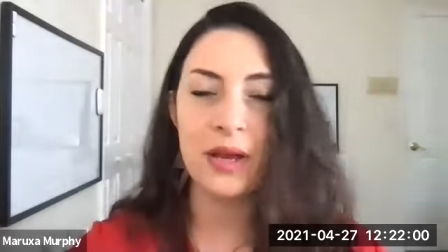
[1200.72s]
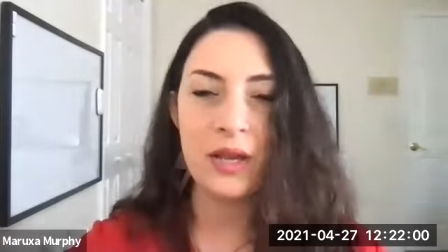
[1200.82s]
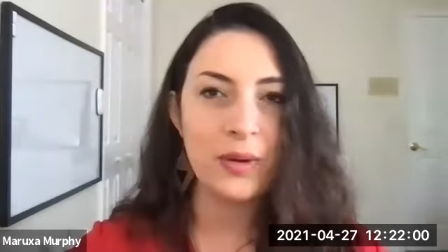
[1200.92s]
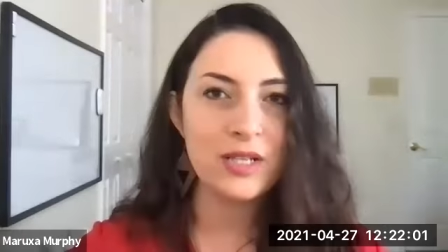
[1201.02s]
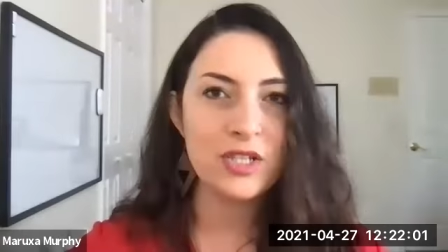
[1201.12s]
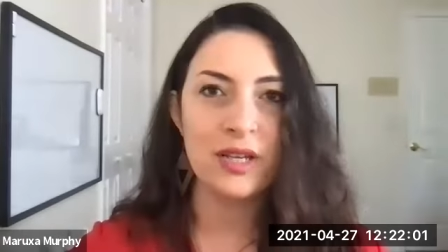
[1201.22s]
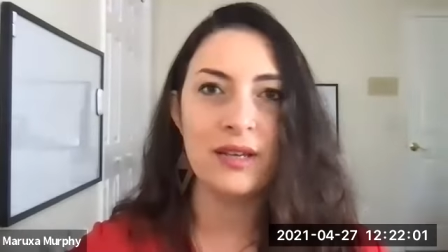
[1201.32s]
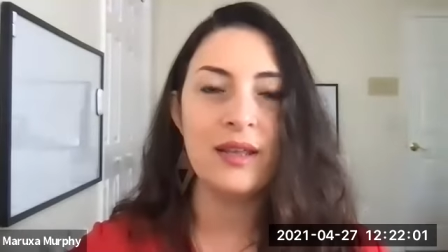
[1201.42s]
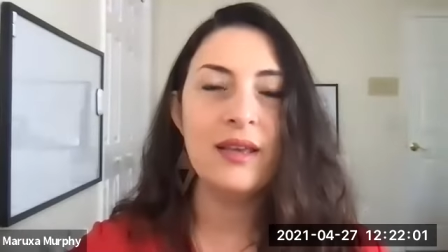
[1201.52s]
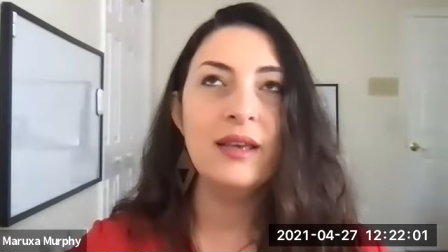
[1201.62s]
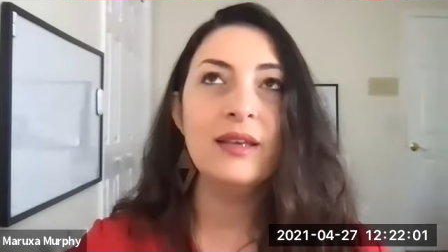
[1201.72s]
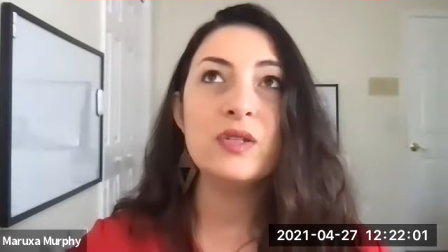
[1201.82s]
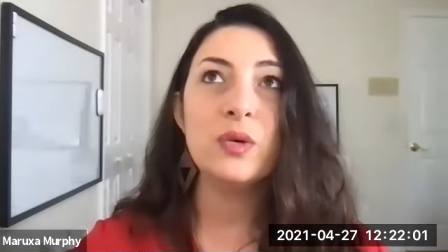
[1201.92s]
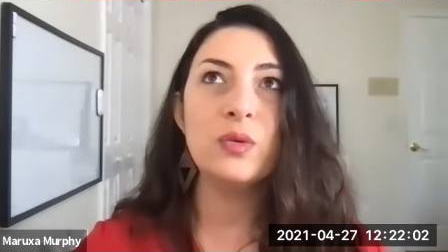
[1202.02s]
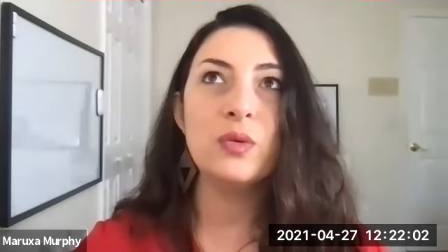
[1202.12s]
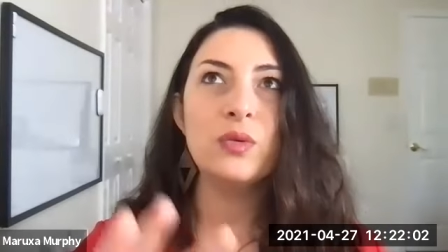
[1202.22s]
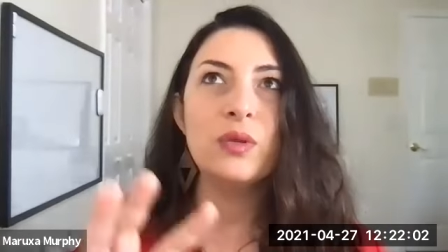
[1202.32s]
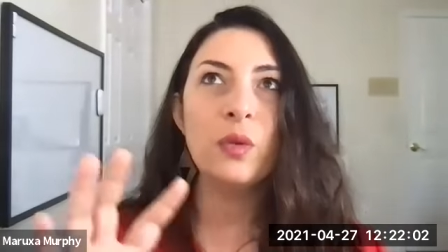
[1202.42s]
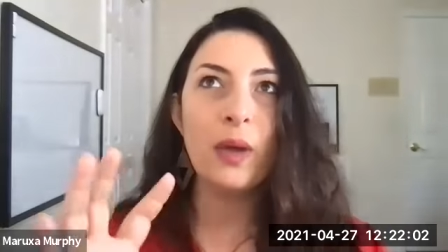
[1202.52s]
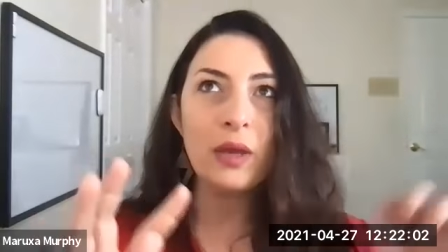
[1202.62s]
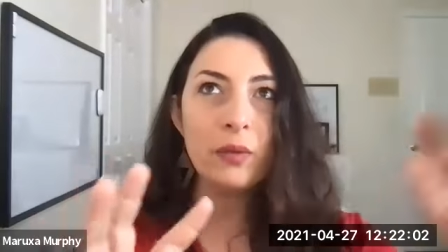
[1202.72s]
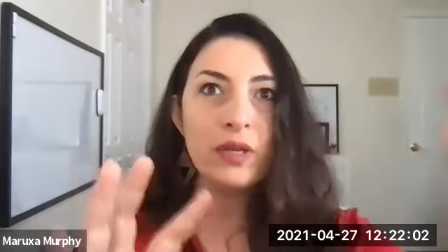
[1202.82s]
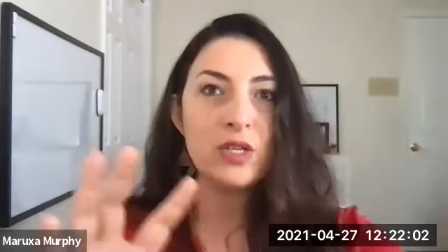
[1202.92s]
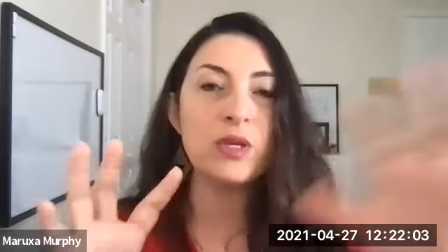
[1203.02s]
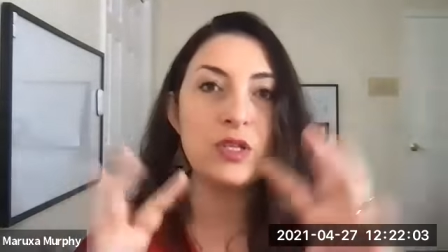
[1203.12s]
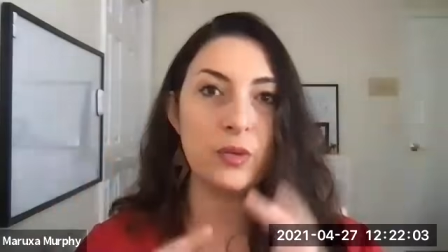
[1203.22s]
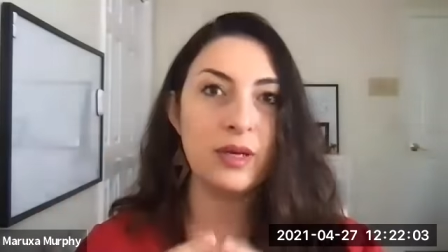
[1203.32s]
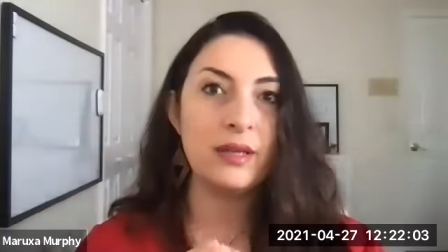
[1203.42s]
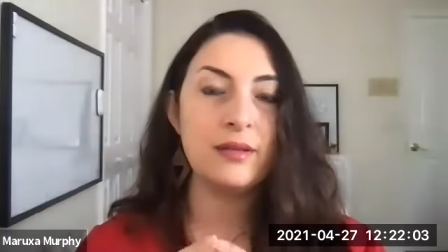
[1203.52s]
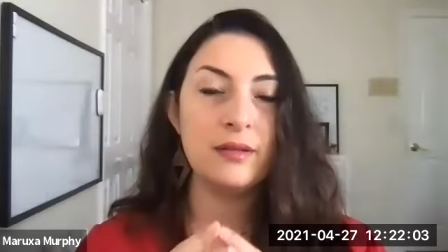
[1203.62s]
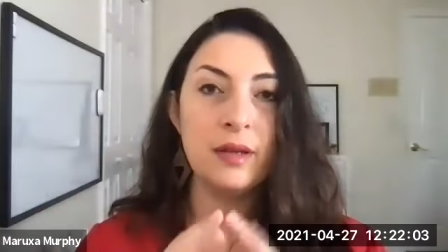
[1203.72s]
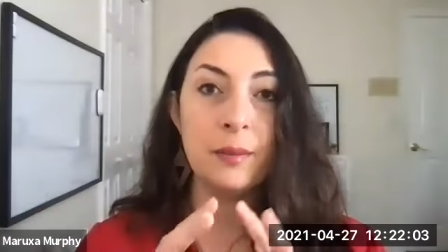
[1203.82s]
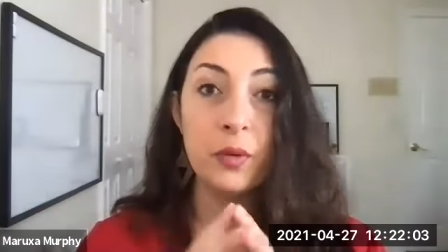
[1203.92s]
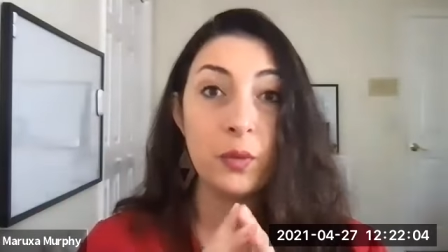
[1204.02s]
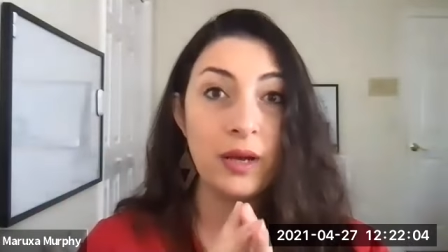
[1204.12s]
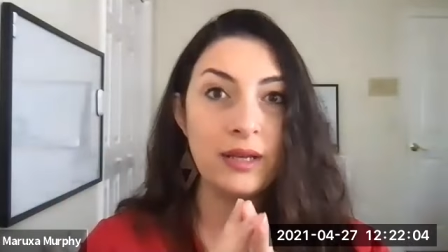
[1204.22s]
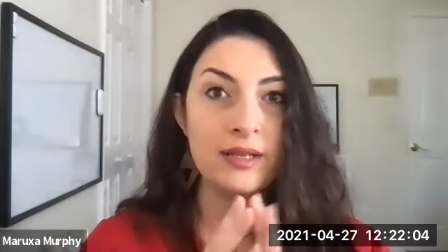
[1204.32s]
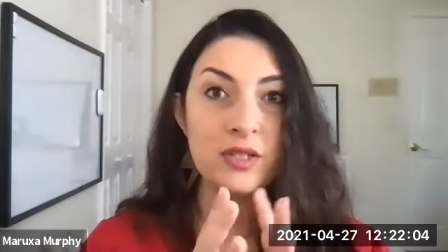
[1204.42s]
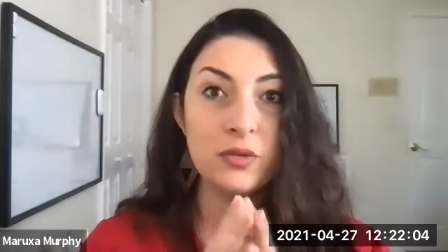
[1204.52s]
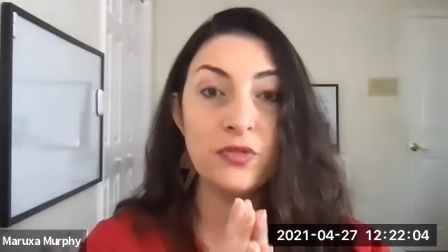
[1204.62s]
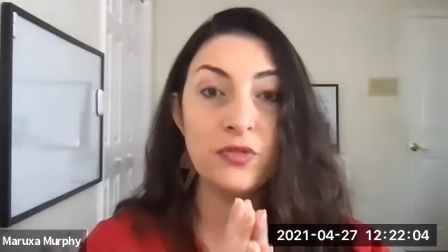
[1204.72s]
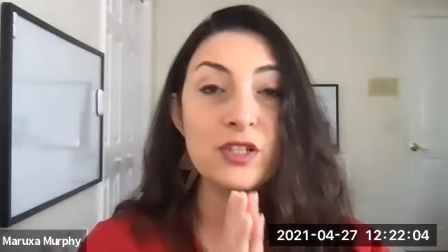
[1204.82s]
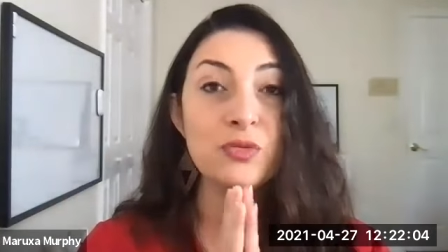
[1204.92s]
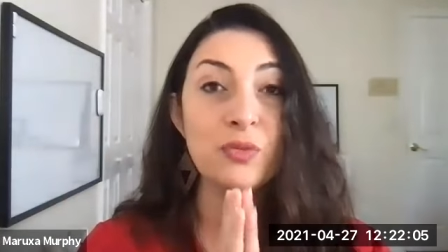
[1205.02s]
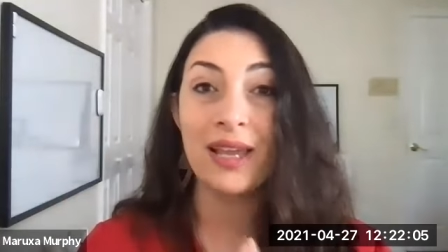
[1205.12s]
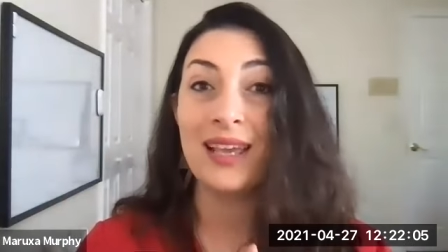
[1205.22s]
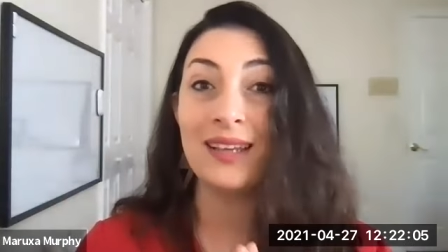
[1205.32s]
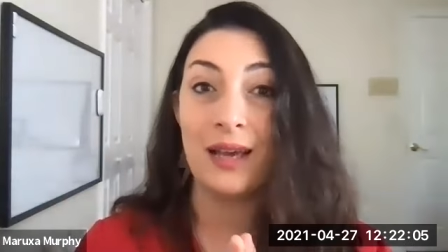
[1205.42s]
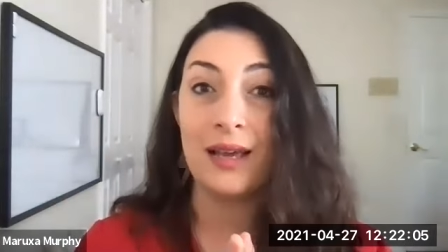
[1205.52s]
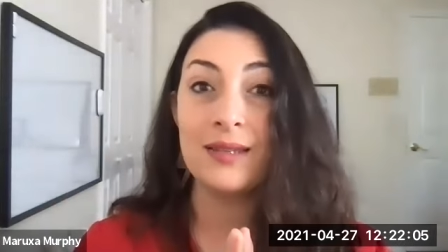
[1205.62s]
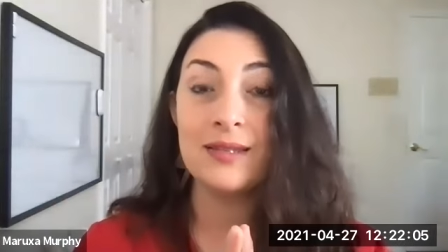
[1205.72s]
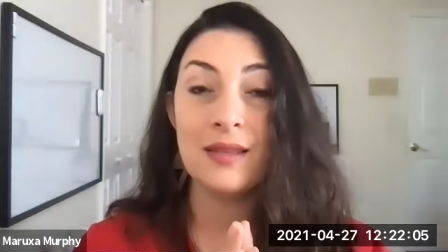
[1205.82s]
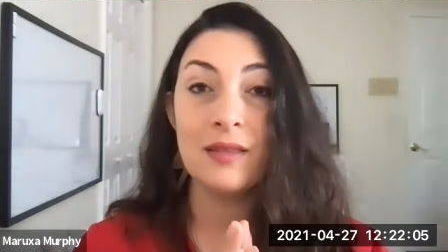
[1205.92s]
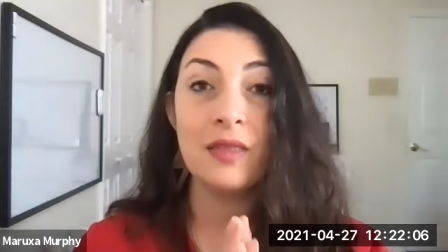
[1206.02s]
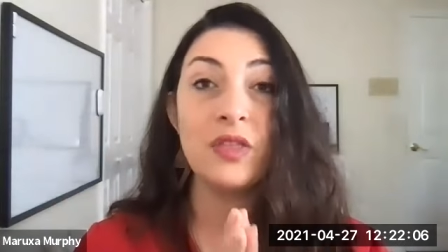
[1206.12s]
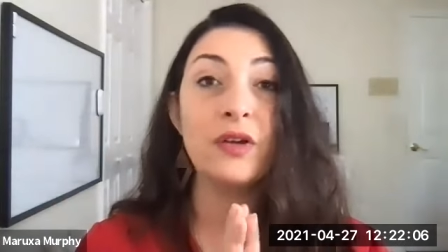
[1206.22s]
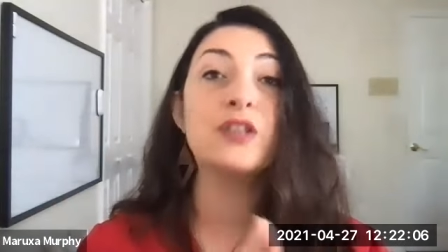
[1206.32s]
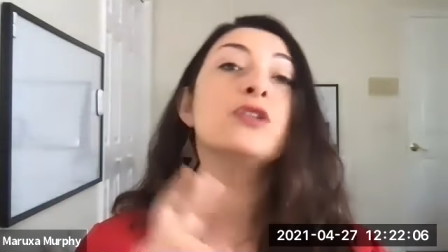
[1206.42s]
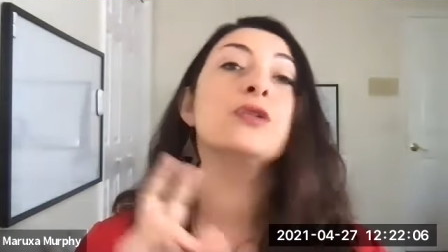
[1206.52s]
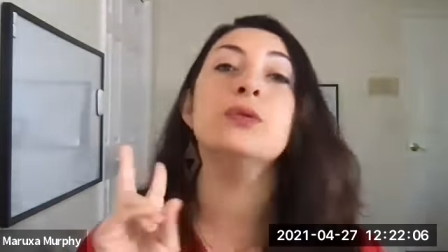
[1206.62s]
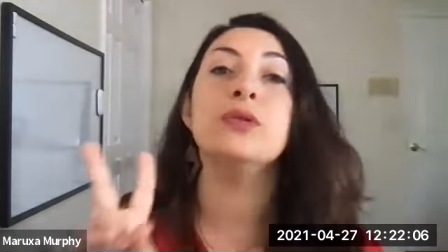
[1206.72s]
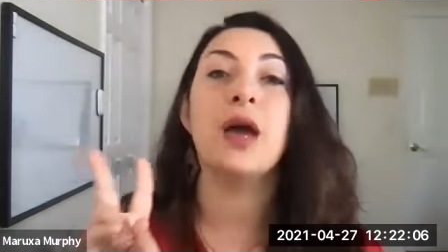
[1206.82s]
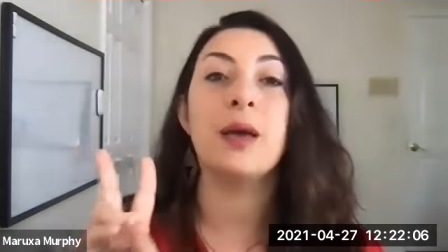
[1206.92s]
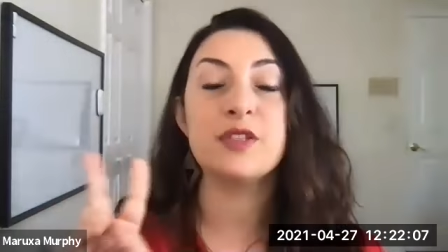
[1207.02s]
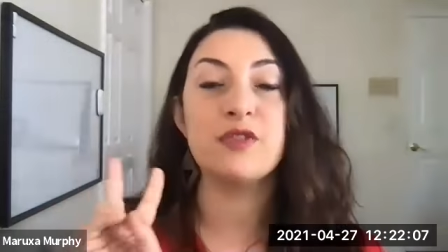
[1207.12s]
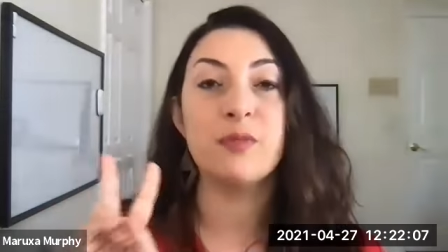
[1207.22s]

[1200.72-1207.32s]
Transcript: Great question. So the way in which we do it, number one, is to first recognize that there are two types